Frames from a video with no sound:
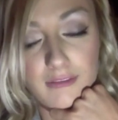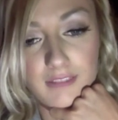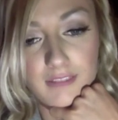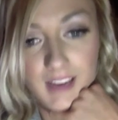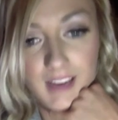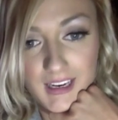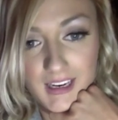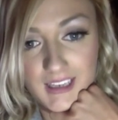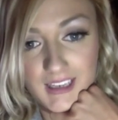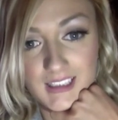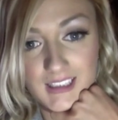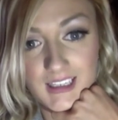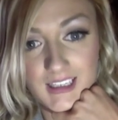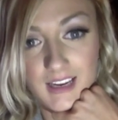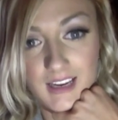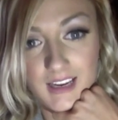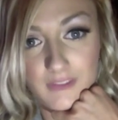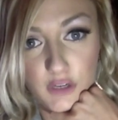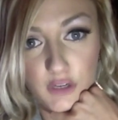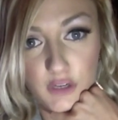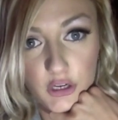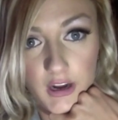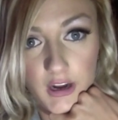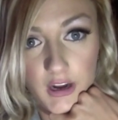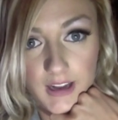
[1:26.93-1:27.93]
it if
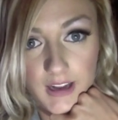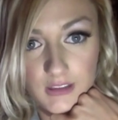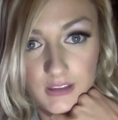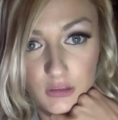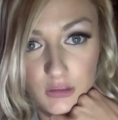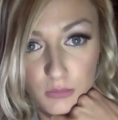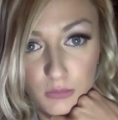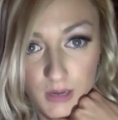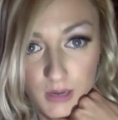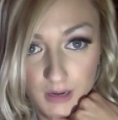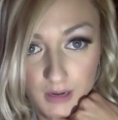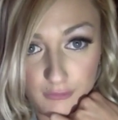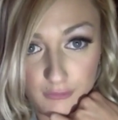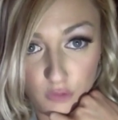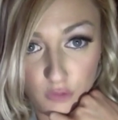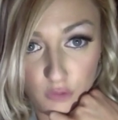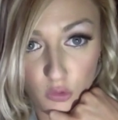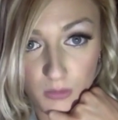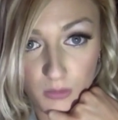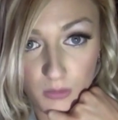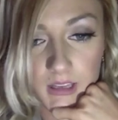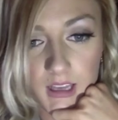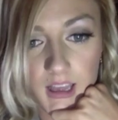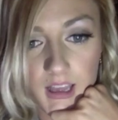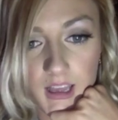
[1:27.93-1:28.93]
you guys could pick for
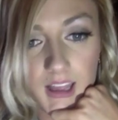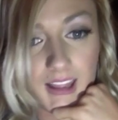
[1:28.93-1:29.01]
me.